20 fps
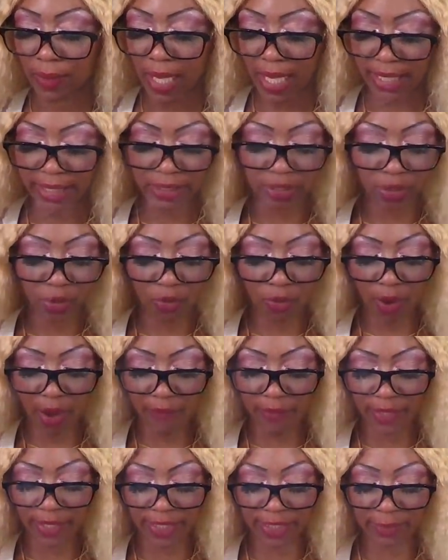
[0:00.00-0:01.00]
Okay, so
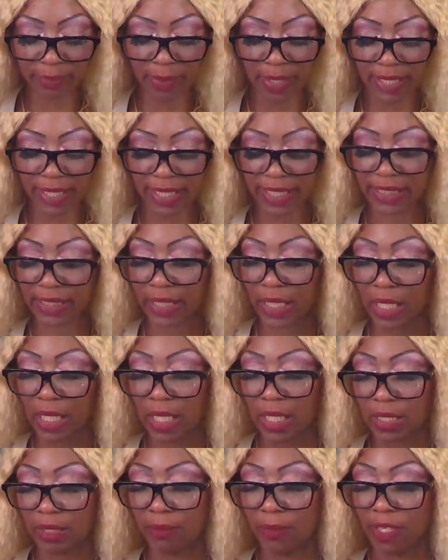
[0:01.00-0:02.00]
whoever this been is
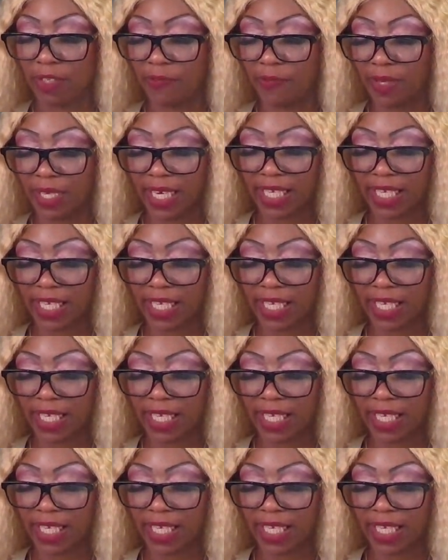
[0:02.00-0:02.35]
motherfucker